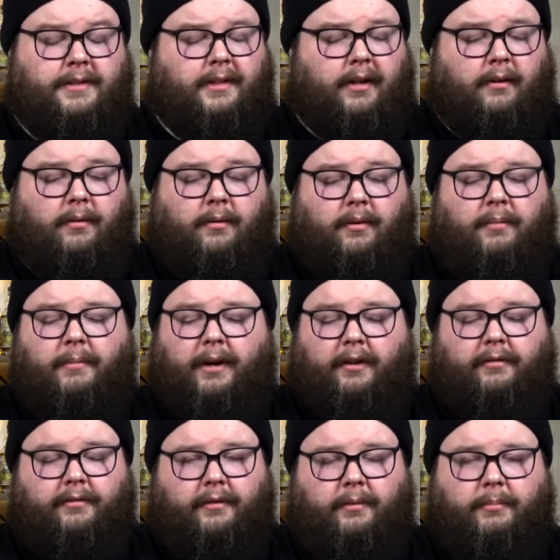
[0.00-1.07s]
just got a whole
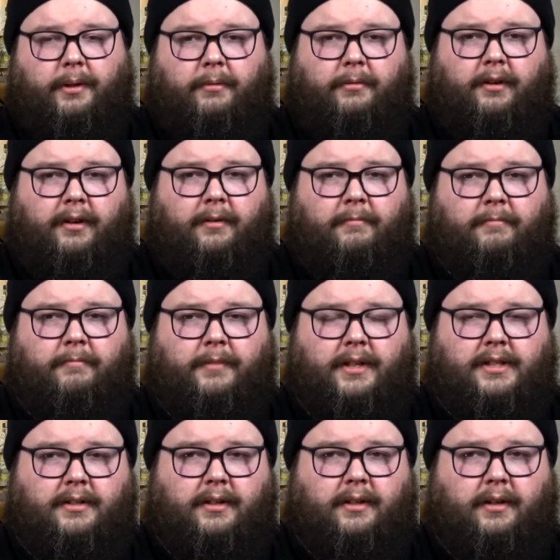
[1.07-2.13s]
mouthful of bubblegum.
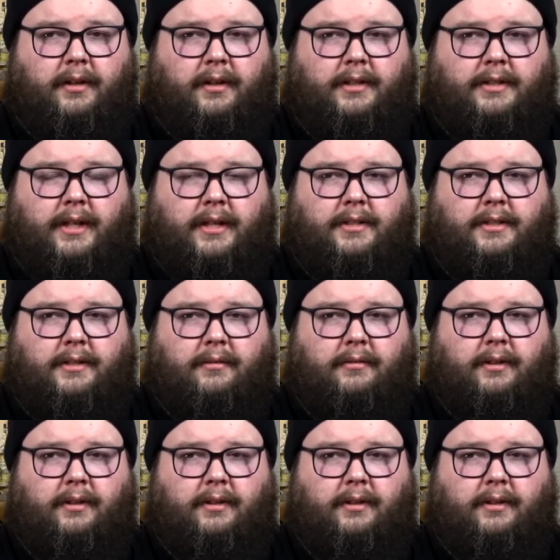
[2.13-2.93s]
That's like all I tasted,